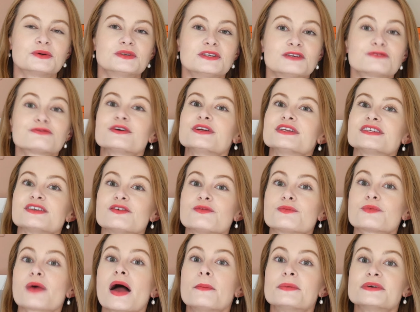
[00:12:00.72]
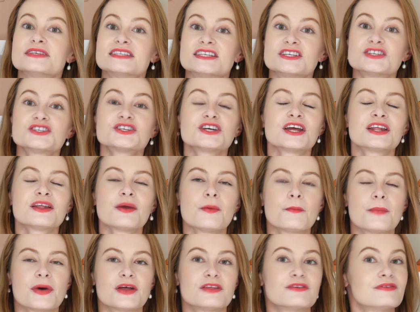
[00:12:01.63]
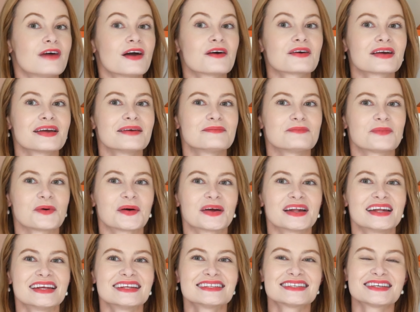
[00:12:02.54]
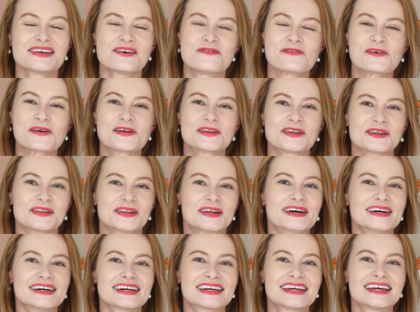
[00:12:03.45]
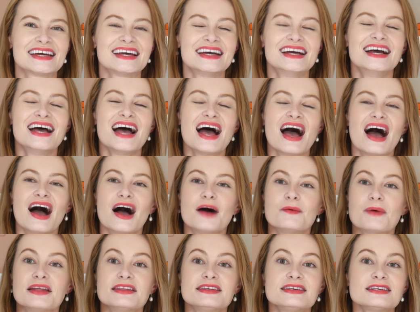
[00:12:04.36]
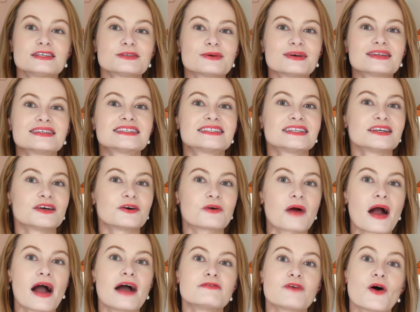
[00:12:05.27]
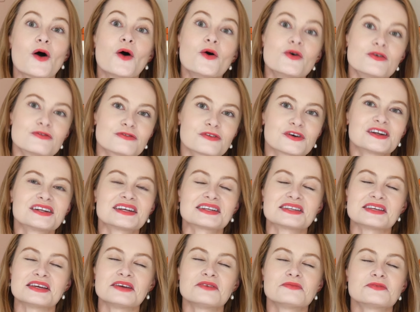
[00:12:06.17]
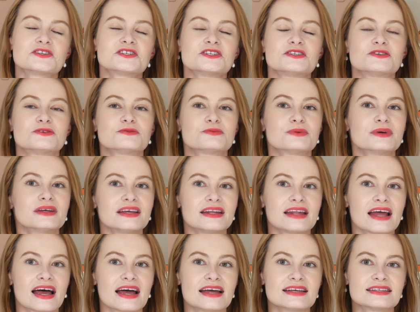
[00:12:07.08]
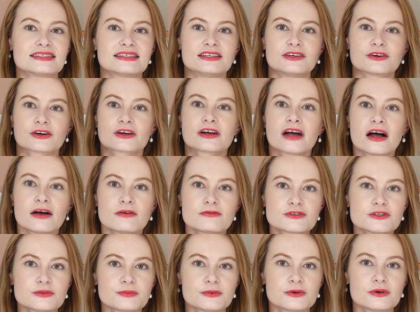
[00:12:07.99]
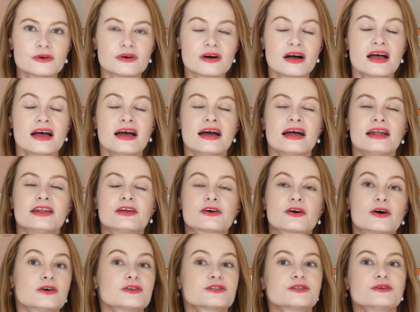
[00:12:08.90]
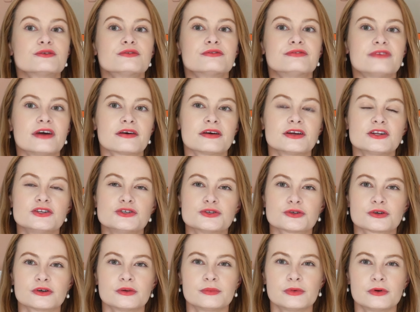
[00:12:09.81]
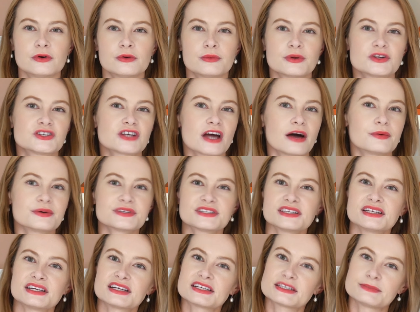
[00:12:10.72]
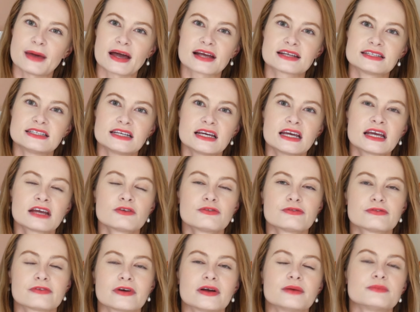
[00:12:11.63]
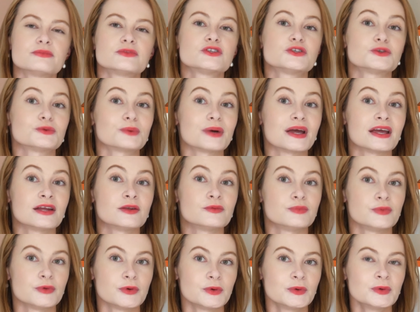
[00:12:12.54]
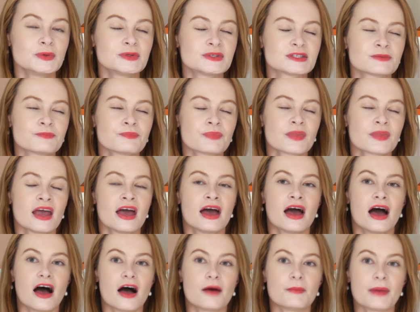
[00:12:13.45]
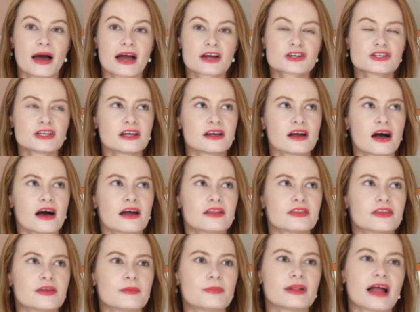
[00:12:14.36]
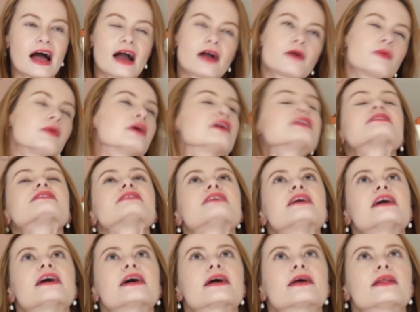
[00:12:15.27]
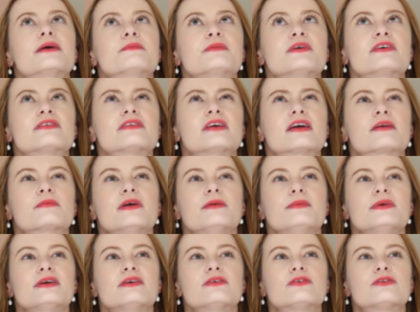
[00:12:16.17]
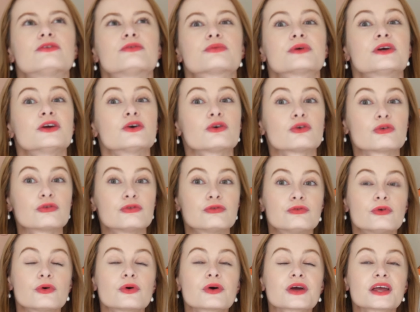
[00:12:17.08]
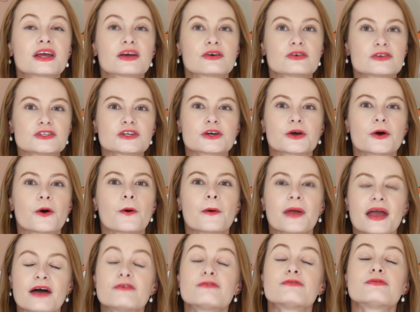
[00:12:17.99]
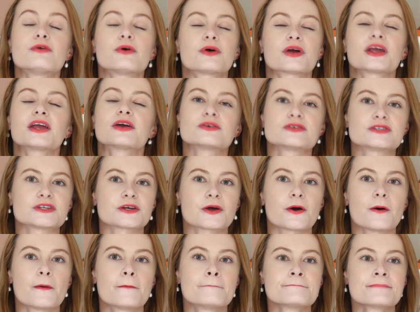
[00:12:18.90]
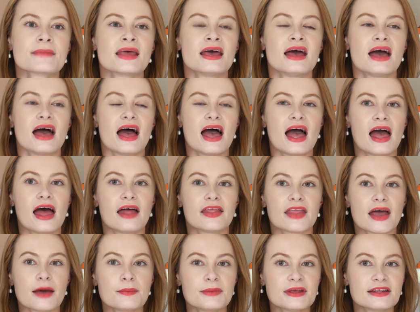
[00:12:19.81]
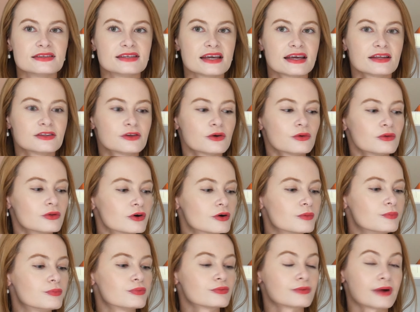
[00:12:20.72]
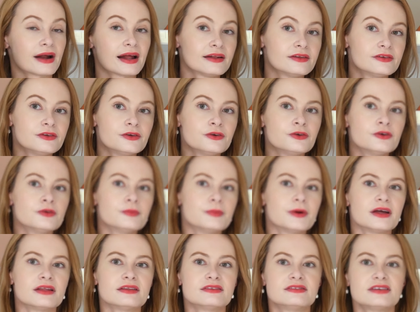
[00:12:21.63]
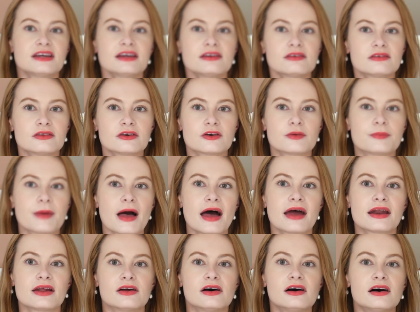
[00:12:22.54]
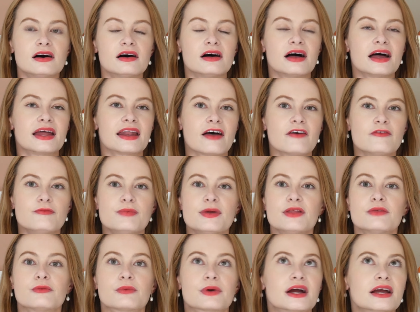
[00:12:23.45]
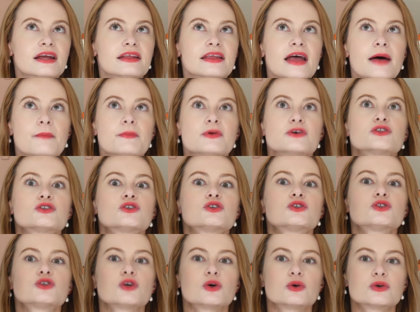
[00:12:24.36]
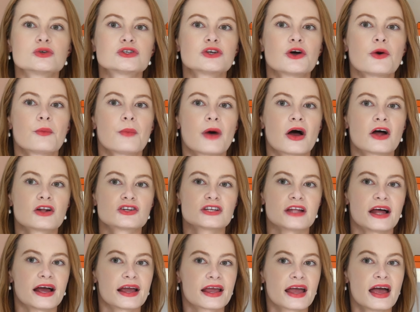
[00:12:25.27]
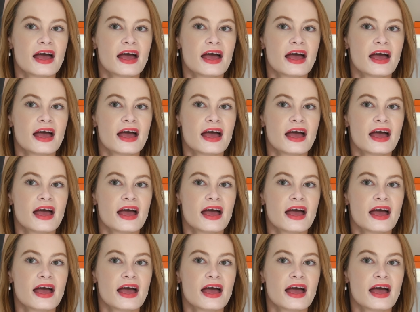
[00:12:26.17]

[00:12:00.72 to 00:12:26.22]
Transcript: difference of preposition, but very important for the look. And these ones still arrive over the knee, which is really nice. They're comfortable. They're also very durable, which I wasn't expecting from suede boots. I actually got the black ones like, let me think, maybe 3 or 4 years ago. Yeah, 4 years ago. And I mean, they don't look brand new, but they don't look bad at all. And I've been wearing them so much. Like